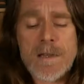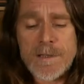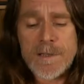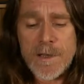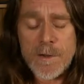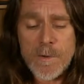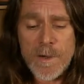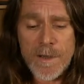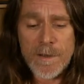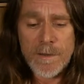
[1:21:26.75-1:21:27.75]

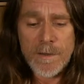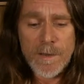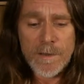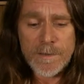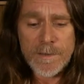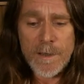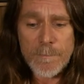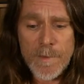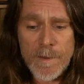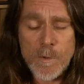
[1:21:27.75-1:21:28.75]
So yeah,
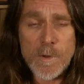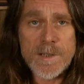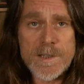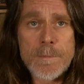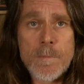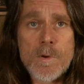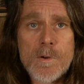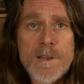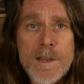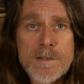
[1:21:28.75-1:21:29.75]
if you want to see more
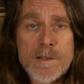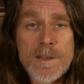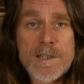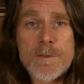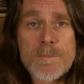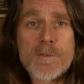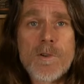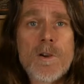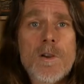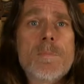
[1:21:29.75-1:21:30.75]
videos like this,
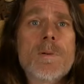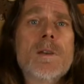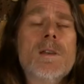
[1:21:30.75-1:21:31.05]
subscribe,